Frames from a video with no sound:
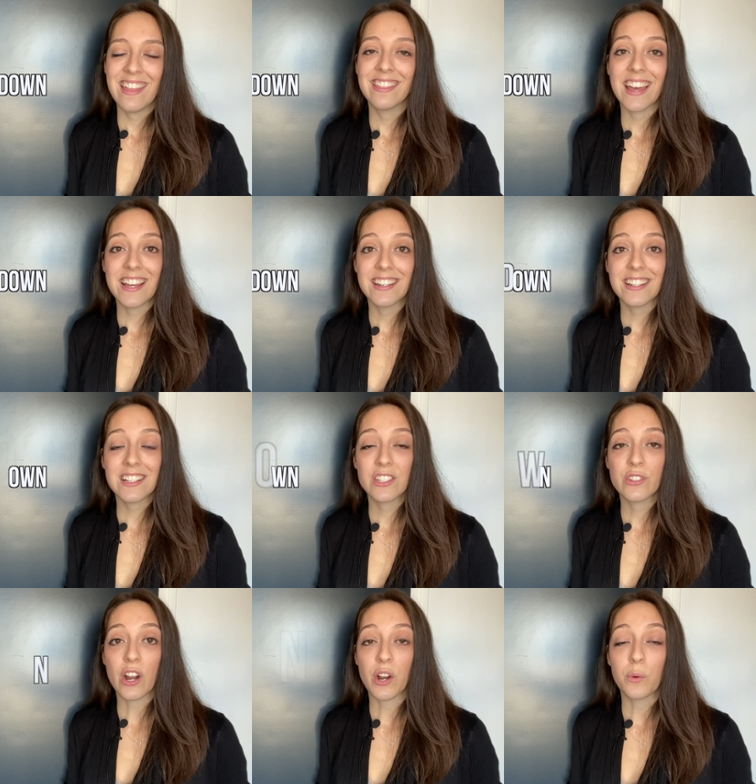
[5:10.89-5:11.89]
Then
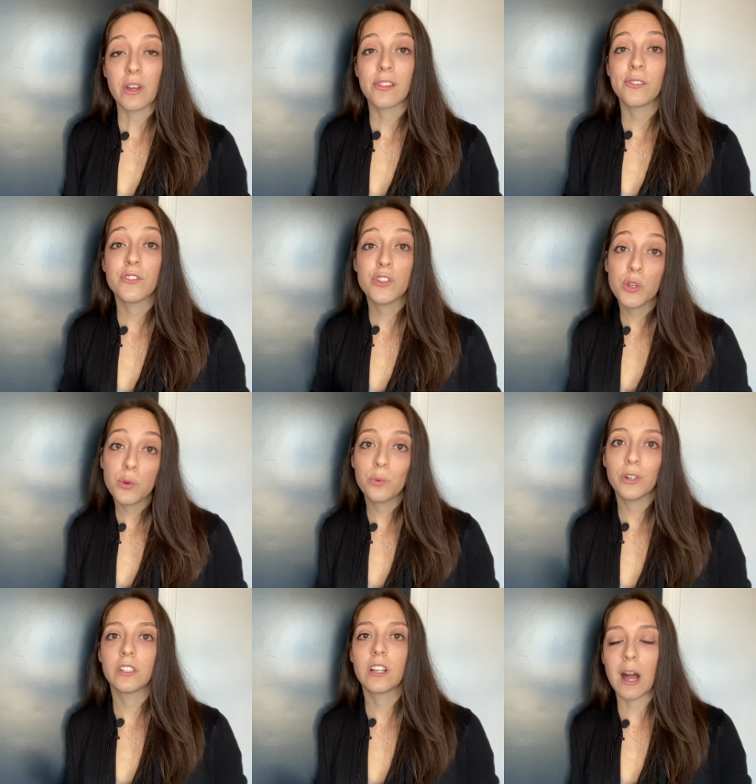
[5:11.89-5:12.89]
start with two
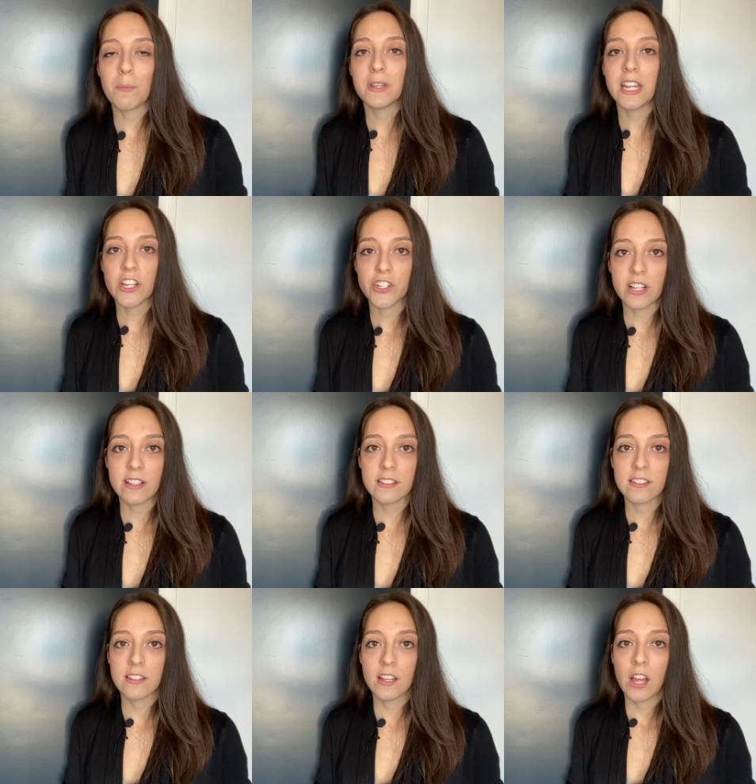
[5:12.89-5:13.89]
word
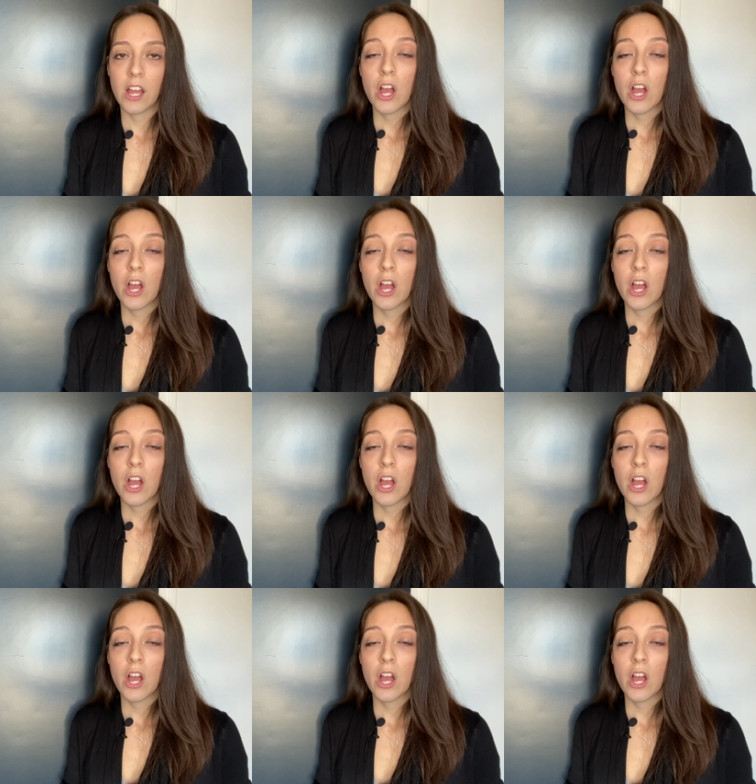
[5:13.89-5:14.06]
combinations.